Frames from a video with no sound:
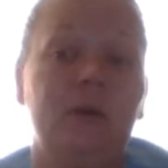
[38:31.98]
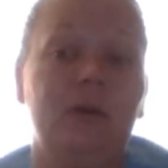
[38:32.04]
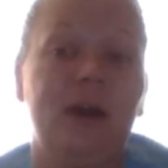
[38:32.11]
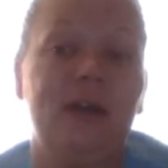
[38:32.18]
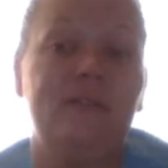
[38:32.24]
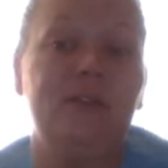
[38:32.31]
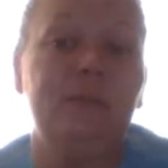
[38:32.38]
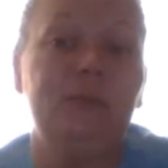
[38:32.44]

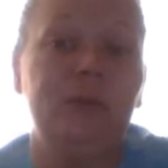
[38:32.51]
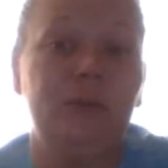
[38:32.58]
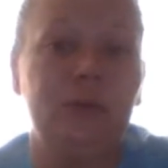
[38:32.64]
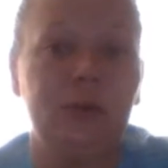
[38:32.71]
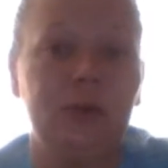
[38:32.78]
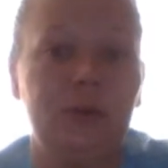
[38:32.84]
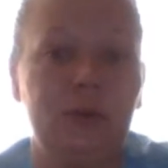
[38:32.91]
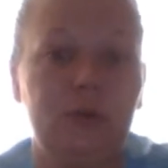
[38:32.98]
have him
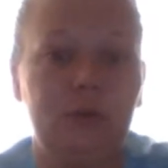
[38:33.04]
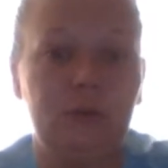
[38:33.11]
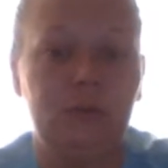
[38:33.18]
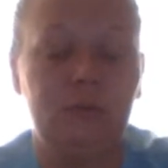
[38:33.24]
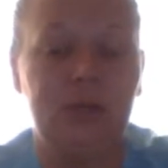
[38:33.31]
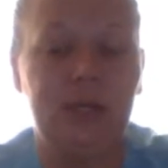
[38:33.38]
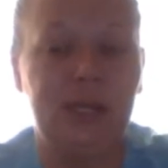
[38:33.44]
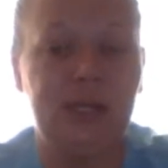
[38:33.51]
neutered
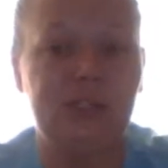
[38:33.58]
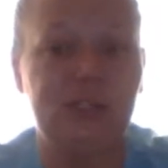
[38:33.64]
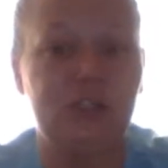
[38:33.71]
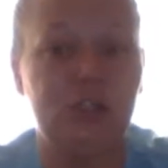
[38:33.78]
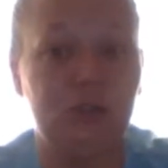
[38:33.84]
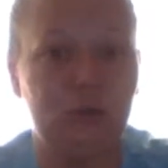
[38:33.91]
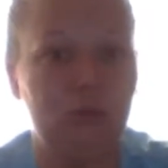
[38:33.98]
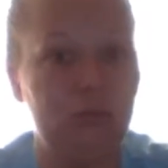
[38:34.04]
when he's
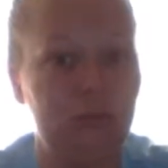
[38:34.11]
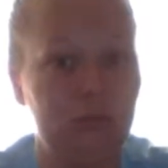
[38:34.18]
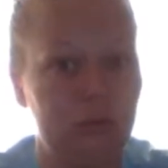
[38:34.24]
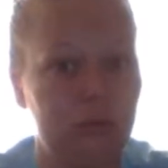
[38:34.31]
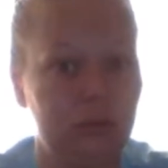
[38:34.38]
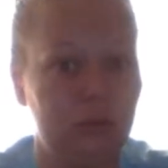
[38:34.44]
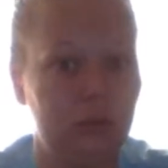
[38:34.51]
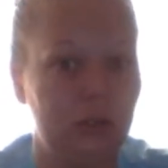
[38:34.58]
2,
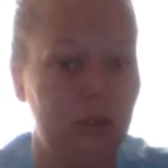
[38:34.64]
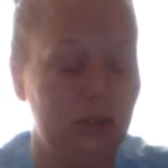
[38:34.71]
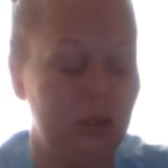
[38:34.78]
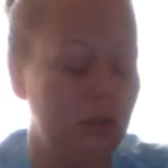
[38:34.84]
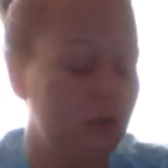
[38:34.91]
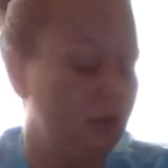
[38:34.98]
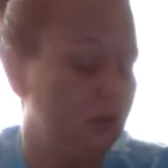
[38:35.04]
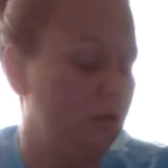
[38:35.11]

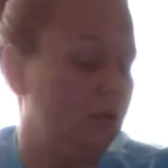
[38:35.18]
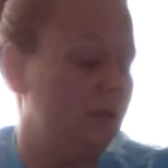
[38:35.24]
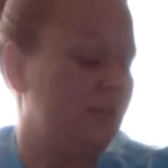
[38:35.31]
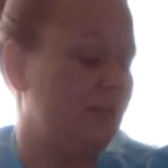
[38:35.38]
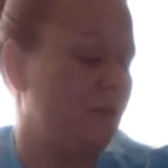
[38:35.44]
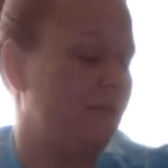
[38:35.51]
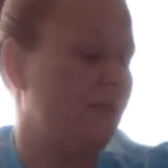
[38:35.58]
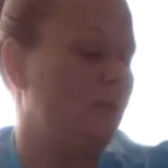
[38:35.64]

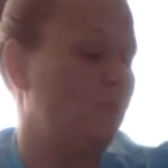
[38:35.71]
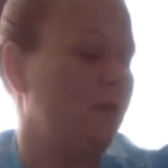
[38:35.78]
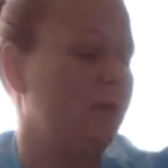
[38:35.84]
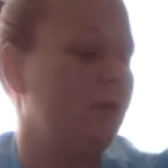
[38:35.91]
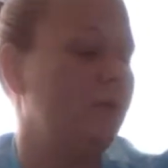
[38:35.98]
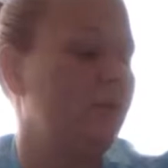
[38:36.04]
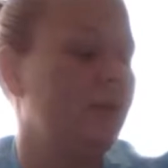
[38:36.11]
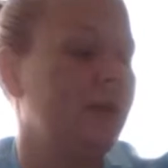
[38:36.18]
so that we're
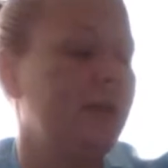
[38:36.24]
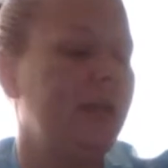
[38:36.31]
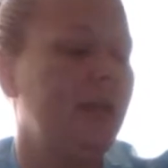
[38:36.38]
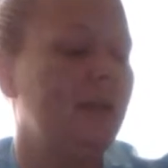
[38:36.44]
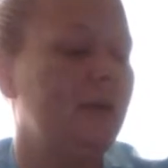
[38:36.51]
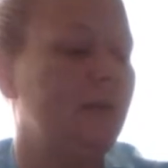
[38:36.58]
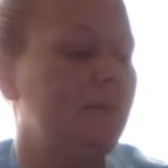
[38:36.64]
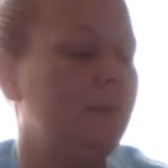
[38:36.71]
neutering
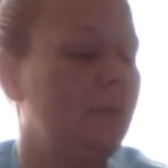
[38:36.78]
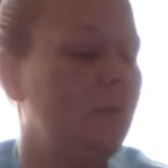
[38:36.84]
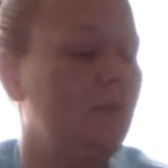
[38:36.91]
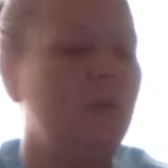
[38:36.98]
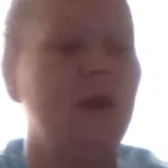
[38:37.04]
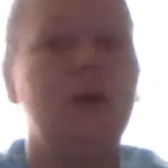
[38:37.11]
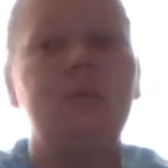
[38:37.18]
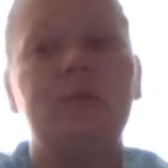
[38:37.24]
him
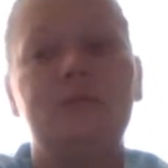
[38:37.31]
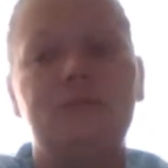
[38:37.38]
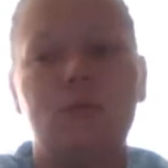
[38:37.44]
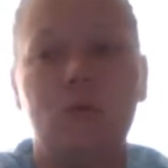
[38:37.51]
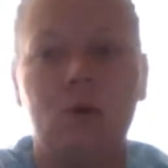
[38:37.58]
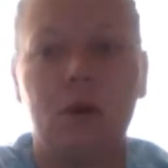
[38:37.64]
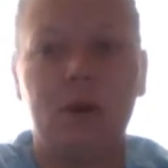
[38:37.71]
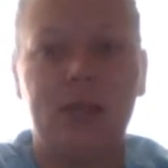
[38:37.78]
well
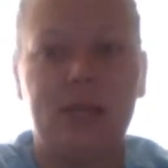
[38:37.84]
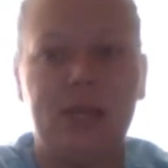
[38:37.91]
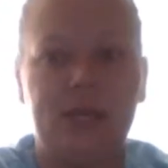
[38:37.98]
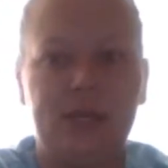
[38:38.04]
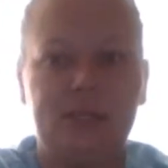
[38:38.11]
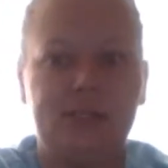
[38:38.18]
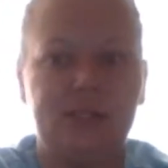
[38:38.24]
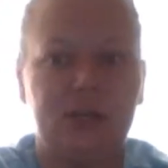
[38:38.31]
before he
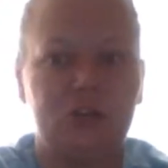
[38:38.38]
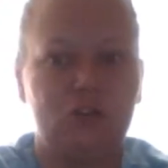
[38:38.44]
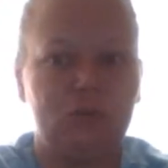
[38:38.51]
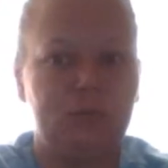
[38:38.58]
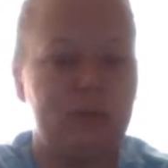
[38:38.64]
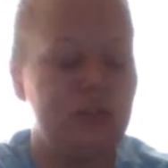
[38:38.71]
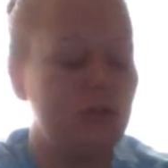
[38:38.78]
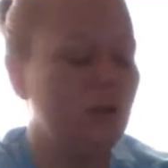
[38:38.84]
hits sexual
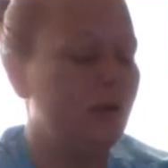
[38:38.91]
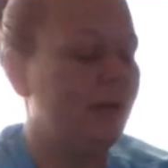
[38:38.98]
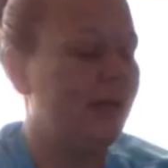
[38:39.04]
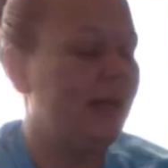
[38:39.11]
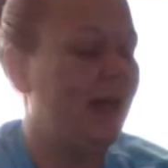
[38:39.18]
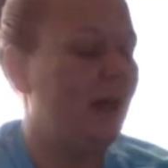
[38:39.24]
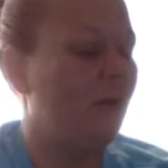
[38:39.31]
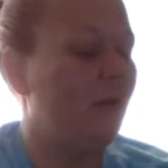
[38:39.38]
maturity.
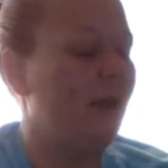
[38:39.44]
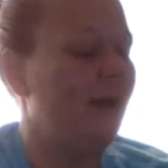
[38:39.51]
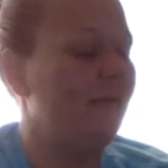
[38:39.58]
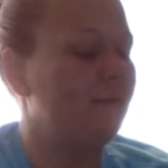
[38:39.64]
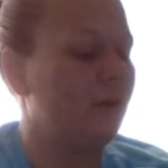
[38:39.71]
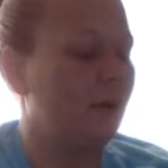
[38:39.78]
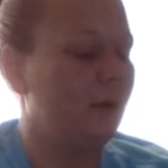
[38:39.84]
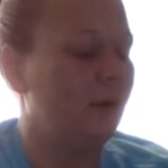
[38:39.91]

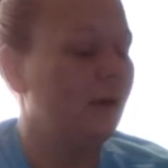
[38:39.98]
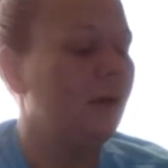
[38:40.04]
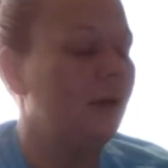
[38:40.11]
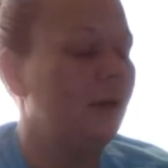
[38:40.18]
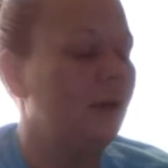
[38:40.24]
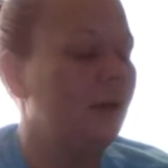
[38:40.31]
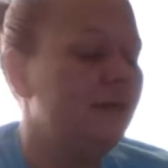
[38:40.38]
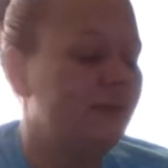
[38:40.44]
However,
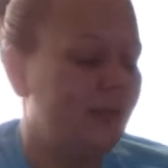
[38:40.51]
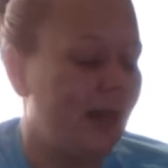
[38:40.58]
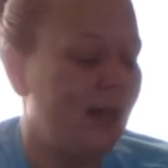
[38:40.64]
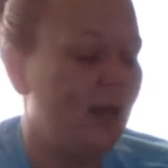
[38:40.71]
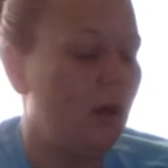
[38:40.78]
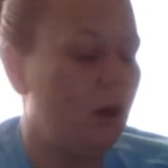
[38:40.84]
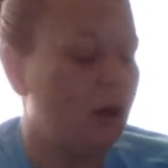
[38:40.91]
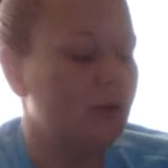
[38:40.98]

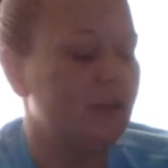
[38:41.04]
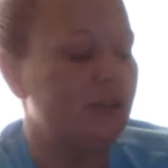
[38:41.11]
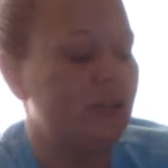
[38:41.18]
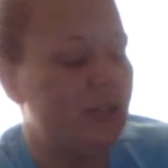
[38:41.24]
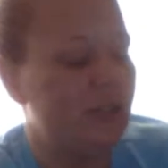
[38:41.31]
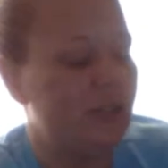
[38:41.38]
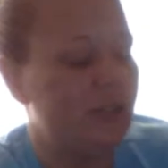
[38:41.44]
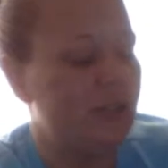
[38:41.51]
they are
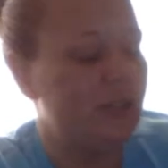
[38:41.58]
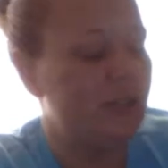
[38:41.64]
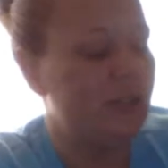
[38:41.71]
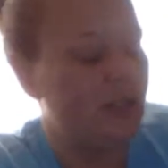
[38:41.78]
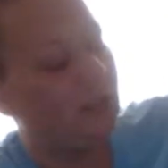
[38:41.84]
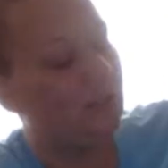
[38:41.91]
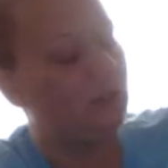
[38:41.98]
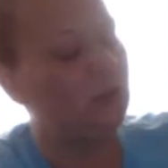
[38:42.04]
still
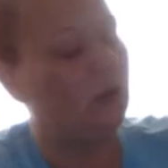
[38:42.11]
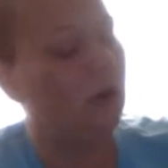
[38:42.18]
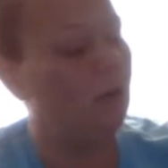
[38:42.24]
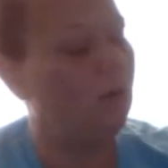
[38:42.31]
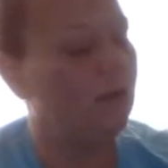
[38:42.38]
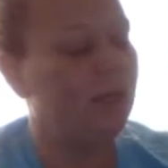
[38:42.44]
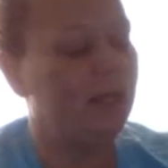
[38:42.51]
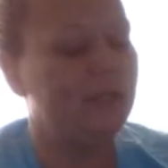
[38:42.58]
going to
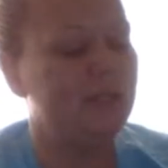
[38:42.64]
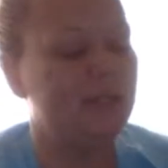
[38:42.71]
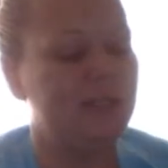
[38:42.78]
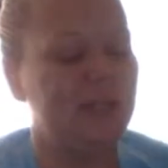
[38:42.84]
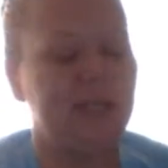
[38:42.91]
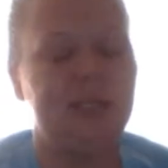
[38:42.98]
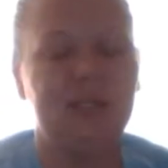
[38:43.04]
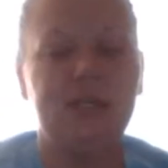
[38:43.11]
go on
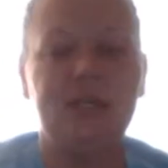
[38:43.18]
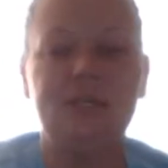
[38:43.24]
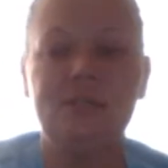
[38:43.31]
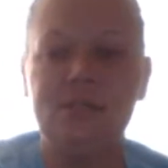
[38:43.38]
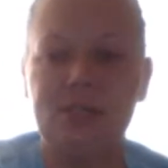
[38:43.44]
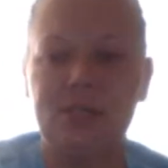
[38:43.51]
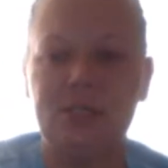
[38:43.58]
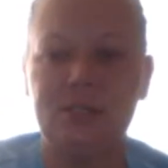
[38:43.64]
instinct, and
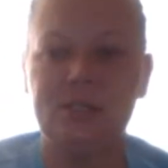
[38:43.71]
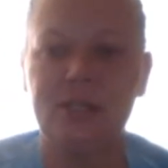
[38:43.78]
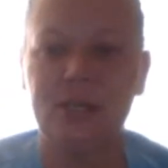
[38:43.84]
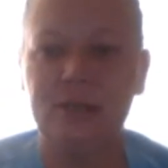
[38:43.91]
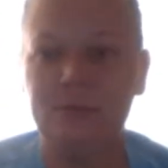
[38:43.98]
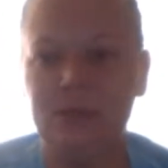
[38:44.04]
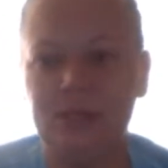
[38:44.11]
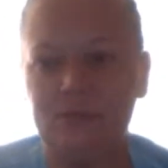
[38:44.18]
instinct is
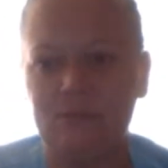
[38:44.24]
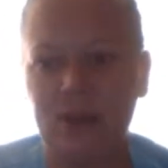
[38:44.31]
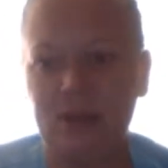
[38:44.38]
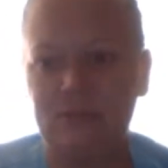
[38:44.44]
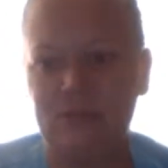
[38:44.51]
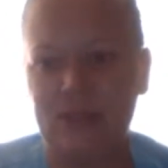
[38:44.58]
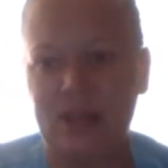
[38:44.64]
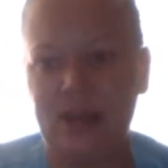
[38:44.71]
going to be to
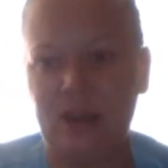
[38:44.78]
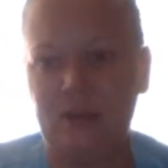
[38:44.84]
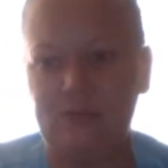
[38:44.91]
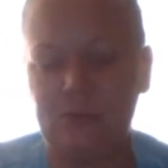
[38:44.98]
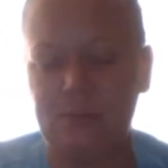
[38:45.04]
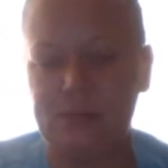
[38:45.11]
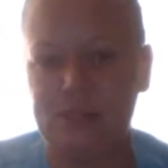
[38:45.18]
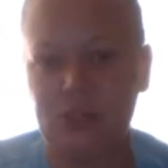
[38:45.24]
fight for that
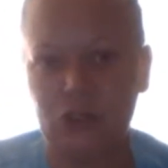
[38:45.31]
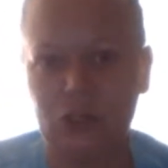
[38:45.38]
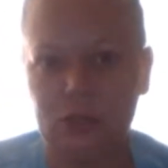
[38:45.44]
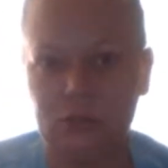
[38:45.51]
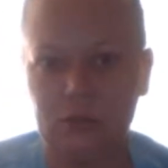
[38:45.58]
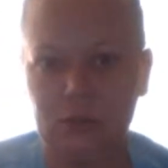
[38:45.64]
alpha position.